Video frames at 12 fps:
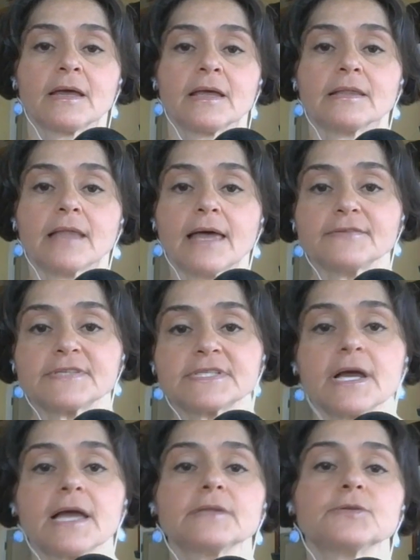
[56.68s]

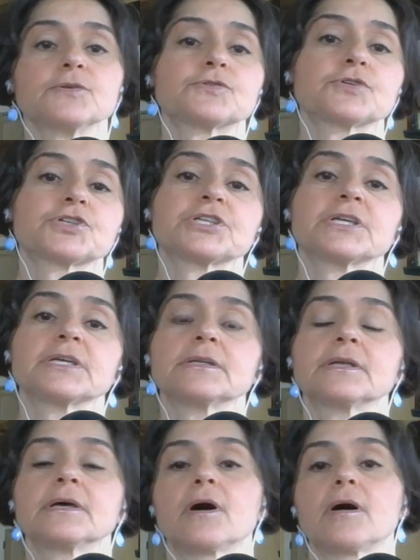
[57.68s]
Lifestyle, nutrition,
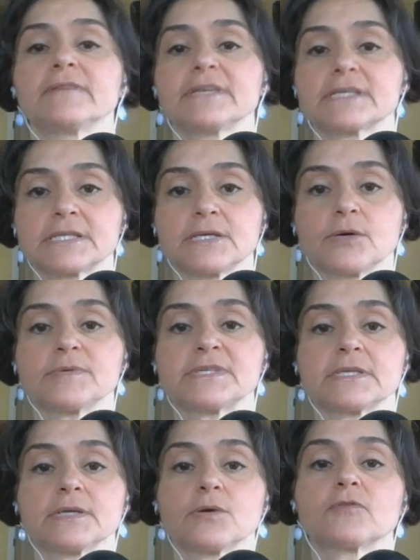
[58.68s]
obviously
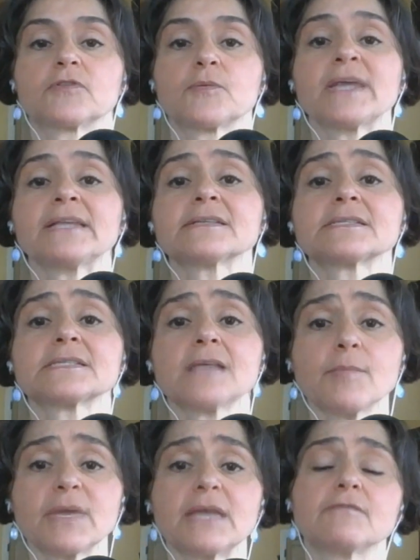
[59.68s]
obesity and overweight, and
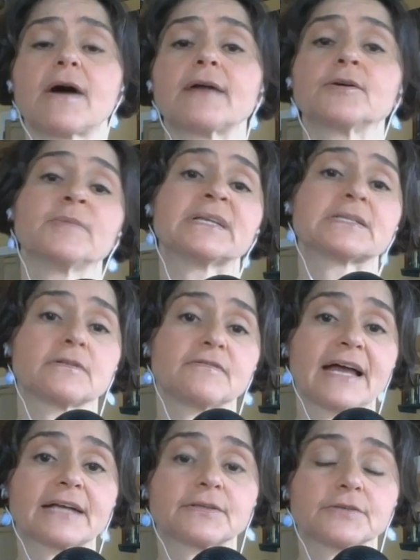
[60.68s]
some environmental
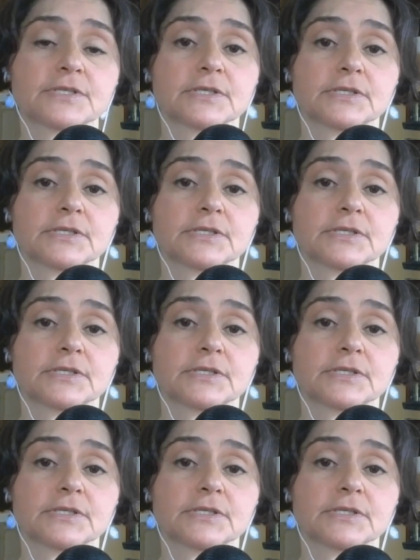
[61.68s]
factors could